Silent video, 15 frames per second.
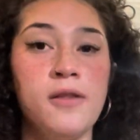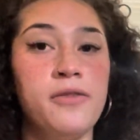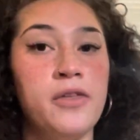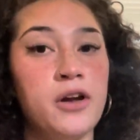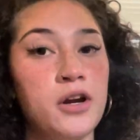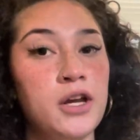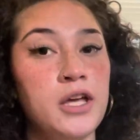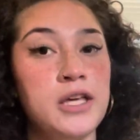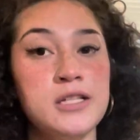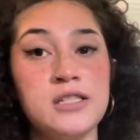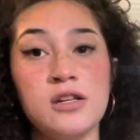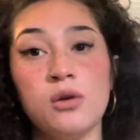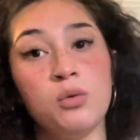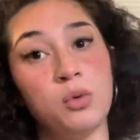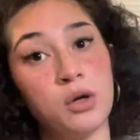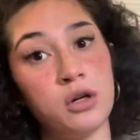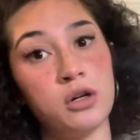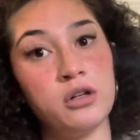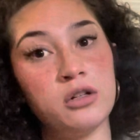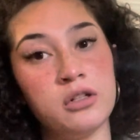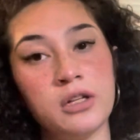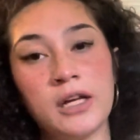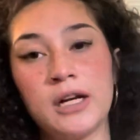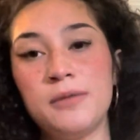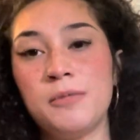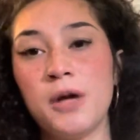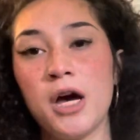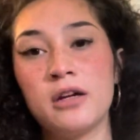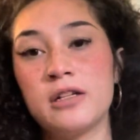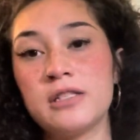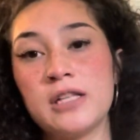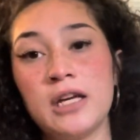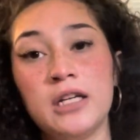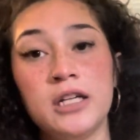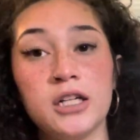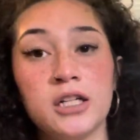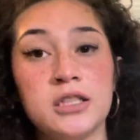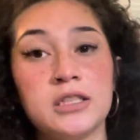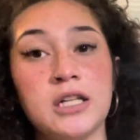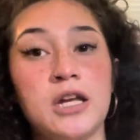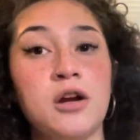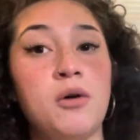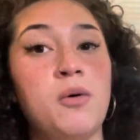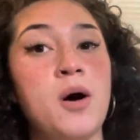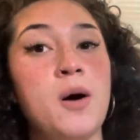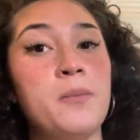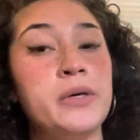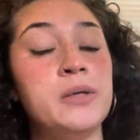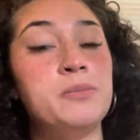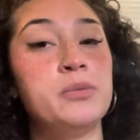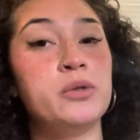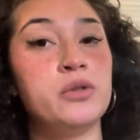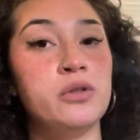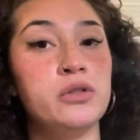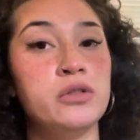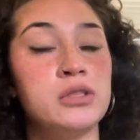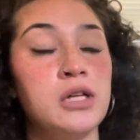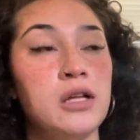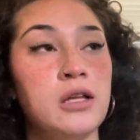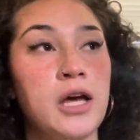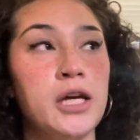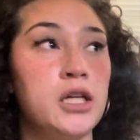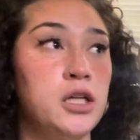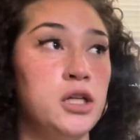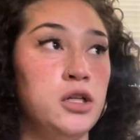There is a word, like I'm not gonna say it here because I don't want people to like